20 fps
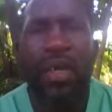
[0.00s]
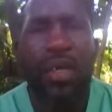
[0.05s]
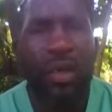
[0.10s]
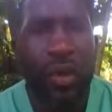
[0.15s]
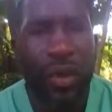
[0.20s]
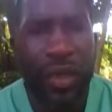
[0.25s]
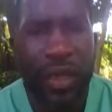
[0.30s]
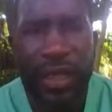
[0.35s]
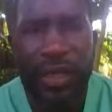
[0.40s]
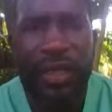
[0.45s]

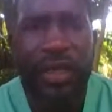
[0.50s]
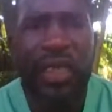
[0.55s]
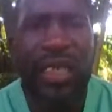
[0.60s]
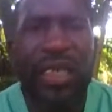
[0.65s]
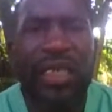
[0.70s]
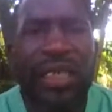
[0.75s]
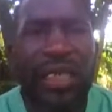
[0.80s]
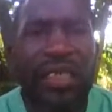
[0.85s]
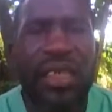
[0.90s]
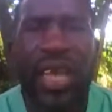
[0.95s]
your
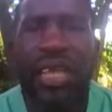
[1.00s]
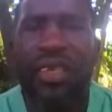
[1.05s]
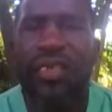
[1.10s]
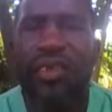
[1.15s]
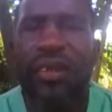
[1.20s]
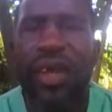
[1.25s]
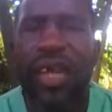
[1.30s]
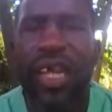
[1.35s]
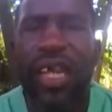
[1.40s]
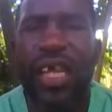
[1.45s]
disease is not
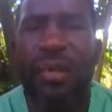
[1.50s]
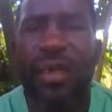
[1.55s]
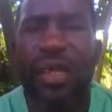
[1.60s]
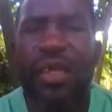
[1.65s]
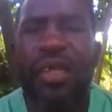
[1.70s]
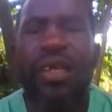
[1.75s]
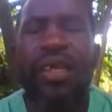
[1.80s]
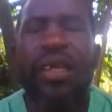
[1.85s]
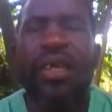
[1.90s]
your enemy.